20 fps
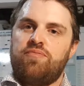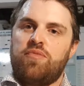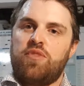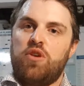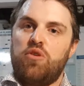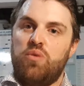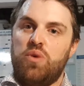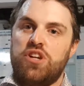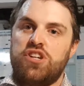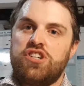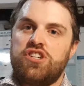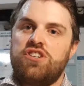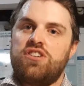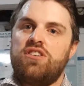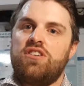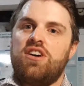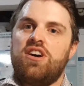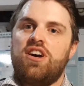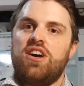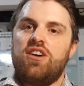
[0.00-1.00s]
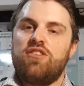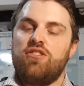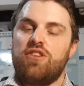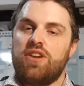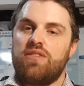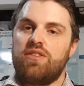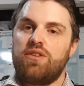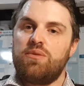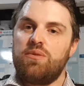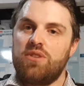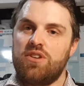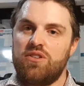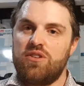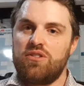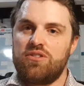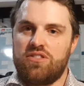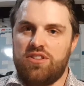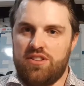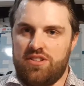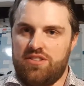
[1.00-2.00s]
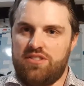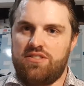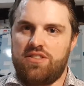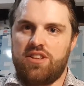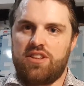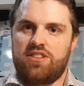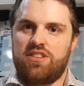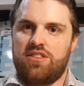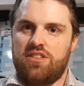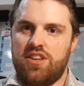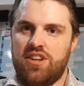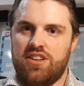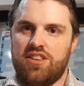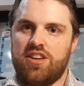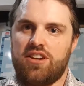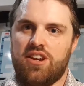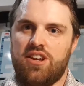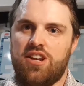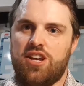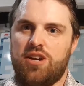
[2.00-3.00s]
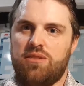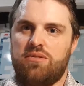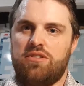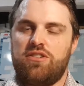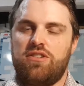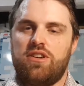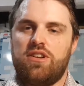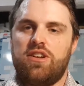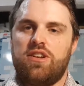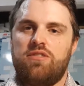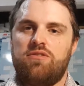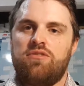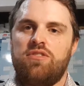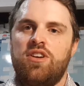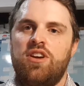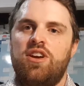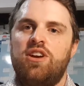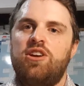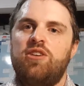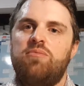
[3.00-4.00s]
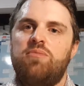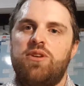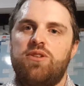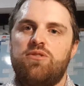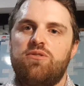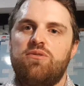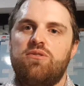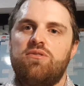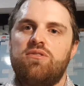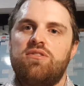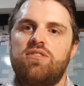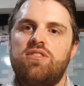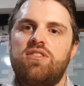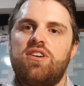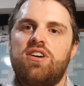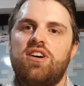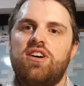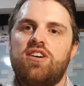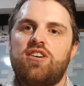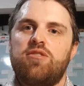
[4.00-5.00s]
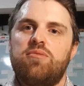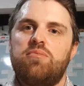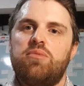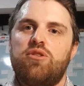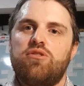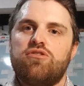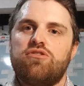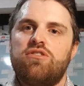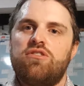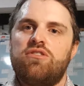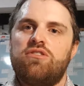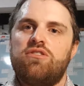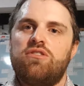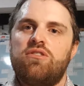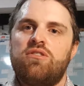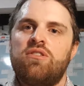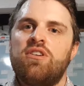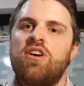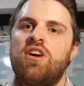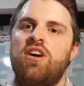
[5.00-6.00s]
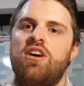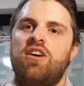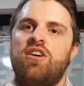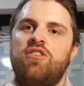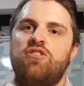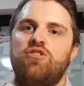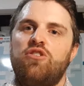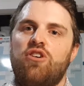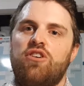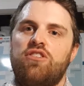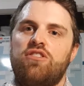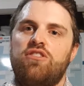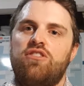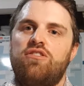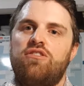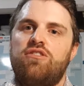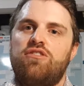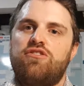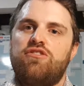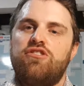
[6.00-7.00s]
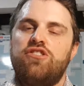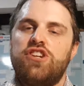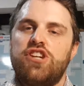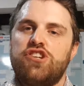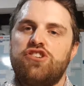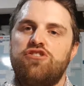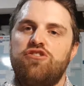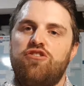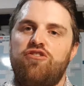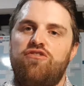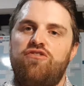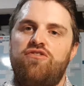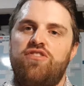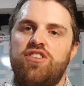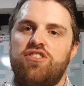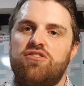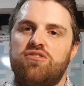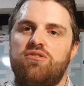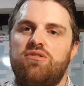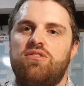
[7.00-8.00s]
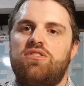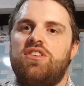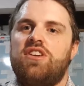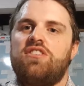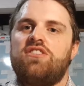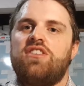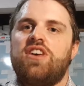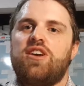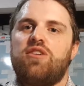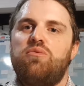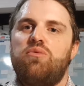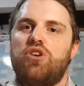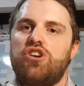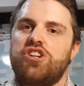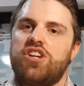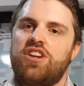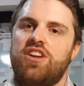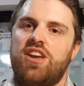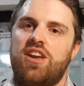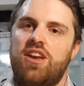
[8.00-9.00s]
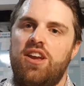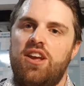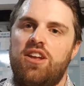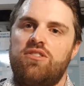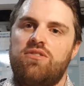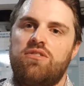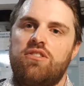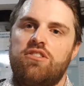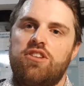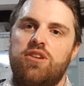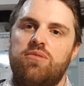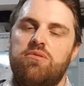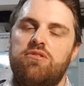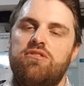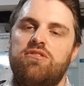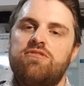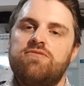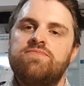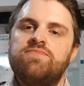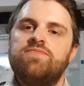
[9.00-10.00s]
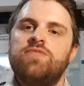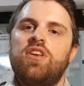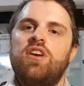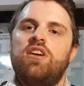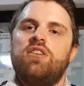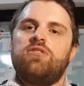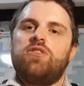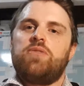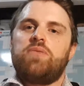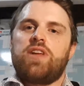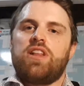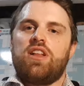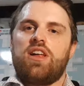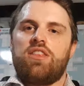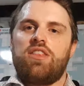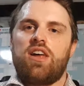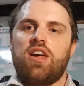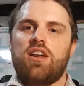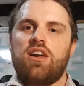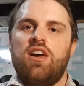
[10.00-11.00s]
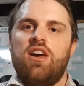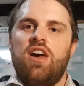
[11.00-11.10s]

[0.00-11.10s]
which not everyone knows that's a thing that can happen. You can have mental compulsions, so not traditional physical things like washing your hands, for example, or something like that.